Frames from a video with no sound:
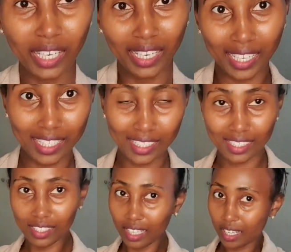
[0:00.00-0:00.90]
guys,
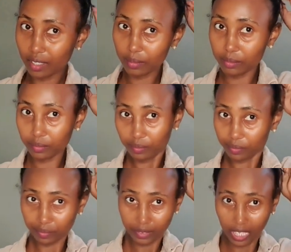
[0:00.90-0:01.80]
I
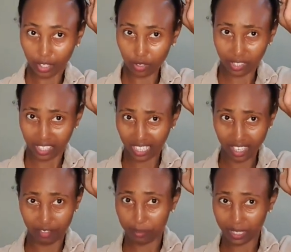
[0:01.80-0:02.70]
don't think
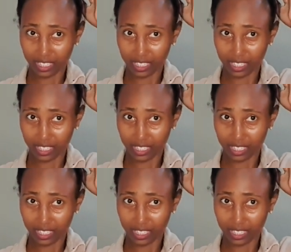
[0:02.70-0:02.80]
I've paired